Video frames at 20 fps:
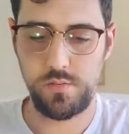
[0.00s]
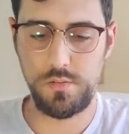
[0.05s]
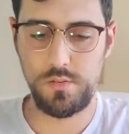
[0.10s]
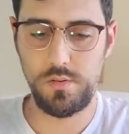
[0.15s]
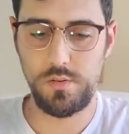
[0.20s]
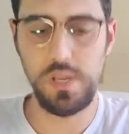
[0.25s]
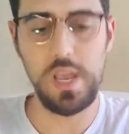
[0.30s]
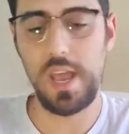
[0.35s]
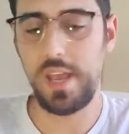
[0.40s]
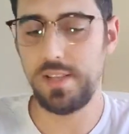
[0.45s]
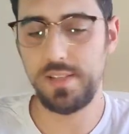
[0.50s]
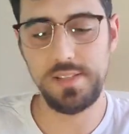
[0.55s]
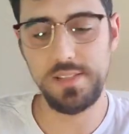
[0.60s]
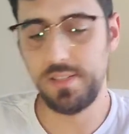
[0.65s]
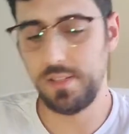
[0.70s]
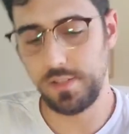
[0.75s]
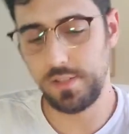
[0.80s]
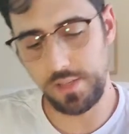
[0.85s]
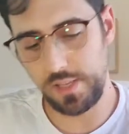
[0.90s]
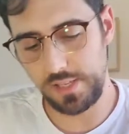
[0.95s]
yeah, it's
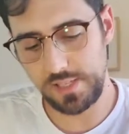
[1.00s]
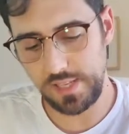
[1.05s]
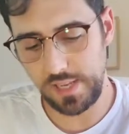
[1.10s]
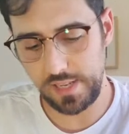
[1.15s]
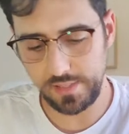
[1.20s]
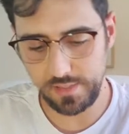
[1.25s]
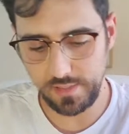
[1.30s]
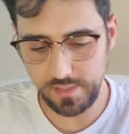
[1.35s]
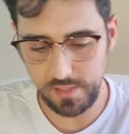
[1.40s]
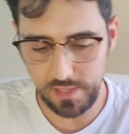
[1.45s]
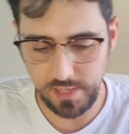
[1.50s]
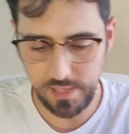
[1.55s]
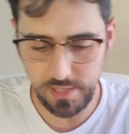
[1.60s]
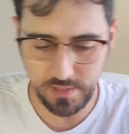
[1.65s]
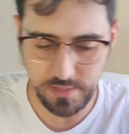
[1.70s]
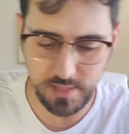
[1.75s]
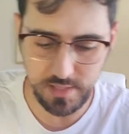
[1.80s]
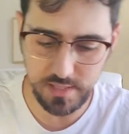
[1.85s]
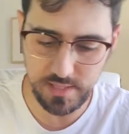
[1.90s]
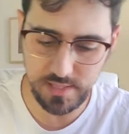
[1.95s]
exactly
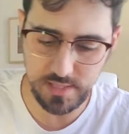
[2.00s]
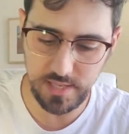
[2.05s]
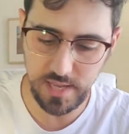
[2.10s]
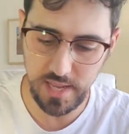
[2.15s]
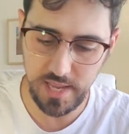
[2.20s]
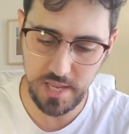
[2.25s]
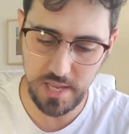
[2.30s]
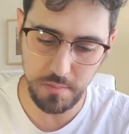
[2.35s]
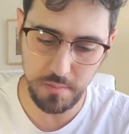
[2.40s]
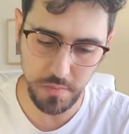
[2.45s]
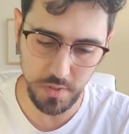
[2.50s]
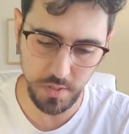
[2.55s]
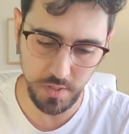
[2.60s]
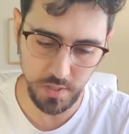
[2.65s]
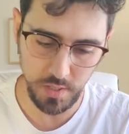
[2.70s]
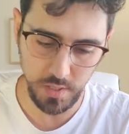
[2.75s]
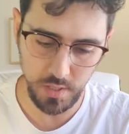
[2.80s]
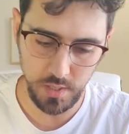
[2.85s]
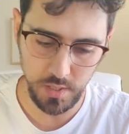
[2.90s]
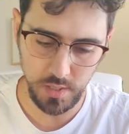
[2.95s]
the same
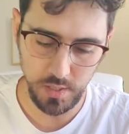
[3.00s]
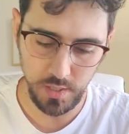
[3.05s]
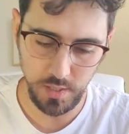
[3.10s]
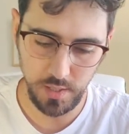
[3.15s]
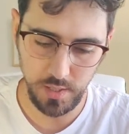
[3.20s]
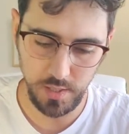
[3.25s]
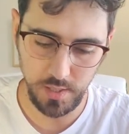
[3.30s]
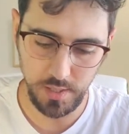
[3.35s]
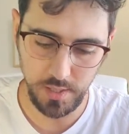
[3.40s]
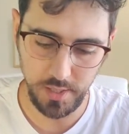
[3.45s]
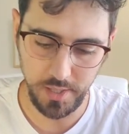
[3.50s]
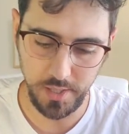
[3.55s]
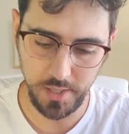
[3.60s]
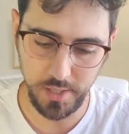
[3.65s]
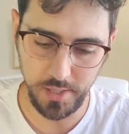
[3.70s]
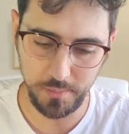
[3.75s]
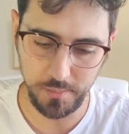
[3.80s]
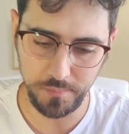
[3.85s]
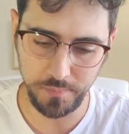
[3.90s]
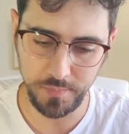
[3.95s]

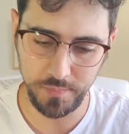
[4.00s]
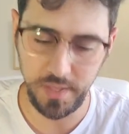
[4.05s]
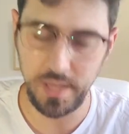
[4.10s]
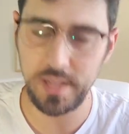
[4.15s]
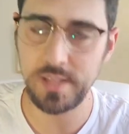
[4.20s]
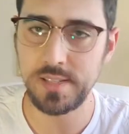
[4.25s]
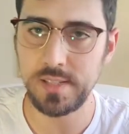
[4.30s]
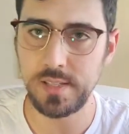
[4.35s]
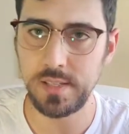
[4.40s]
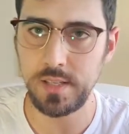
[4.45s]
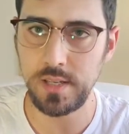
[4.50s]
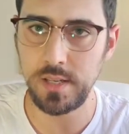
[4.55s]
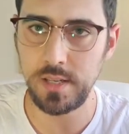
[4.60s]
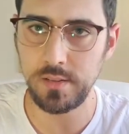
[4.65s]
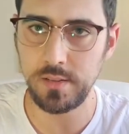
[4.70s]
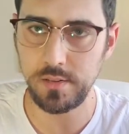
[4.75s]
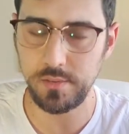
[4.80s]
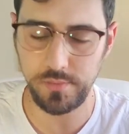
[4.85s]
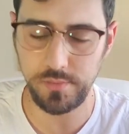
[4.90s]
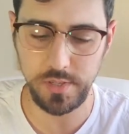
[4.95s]
LCD
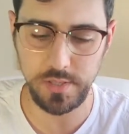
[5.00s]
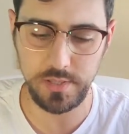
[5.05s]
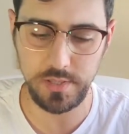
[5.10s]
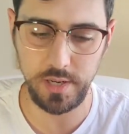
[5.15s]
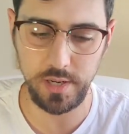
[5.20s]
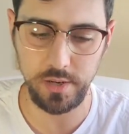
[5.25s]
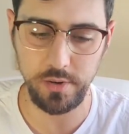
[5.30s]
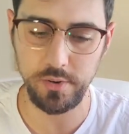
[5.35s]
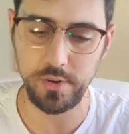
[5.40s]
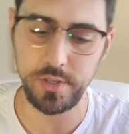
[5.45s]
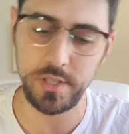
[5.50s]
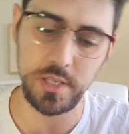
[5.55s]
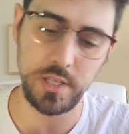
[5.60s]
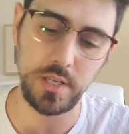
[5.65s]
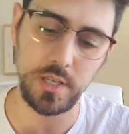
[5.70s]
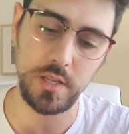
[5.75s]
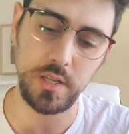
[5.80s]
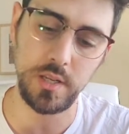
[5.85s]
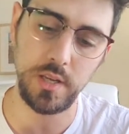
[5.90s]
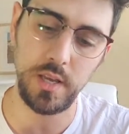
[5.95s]
interface that I
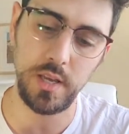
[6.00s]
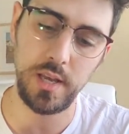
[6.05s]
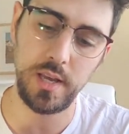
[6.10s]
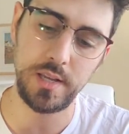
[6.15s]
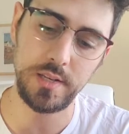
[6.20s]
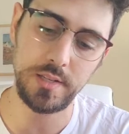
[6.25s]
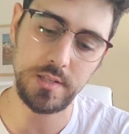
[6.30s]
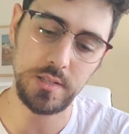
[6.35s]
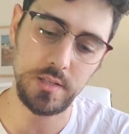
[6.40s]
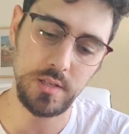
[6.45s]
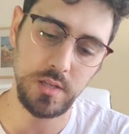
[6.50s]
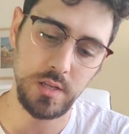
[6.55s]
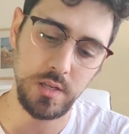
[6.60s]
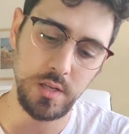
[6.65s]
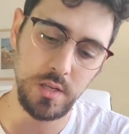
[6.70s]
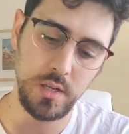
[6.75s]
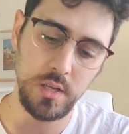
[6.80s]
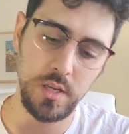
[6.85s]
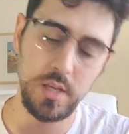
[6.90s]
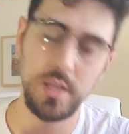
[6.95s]
already had.
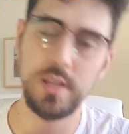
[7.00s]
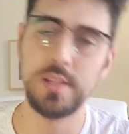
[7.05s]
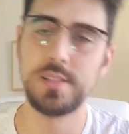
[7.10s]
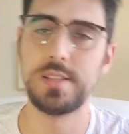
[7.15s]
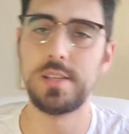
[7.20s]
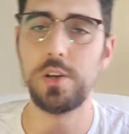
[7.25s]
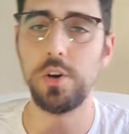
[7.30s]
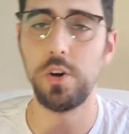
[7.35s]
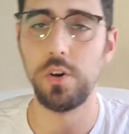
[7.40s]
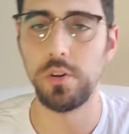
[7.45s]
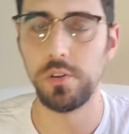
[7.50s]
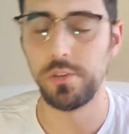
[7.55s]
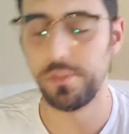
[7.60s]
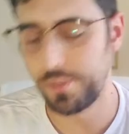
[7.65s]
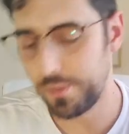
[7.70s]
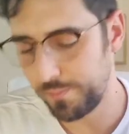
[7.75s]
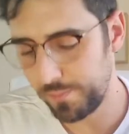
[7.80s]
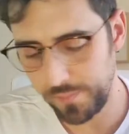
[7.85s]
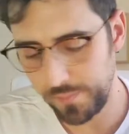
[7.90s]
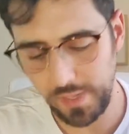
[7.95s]
It's
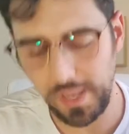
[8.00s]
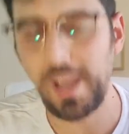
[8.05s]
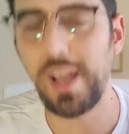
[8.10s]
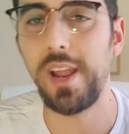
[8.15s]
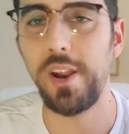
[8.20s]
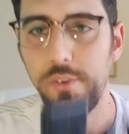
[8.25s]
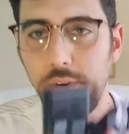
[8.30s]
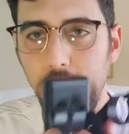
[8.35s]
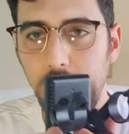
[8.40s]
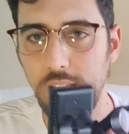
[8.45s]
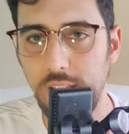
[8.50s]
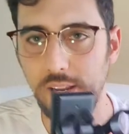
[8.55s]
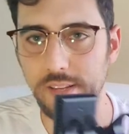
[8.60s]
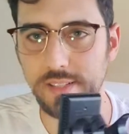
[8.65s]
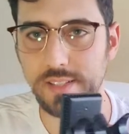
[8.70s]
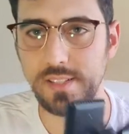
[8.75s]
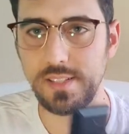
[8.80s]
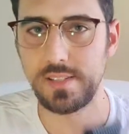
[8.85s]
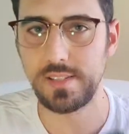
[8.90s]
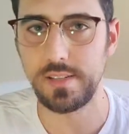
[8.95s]
called, I really
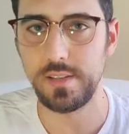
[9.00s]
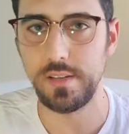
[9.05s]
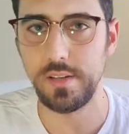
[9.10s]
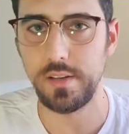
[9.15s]
like this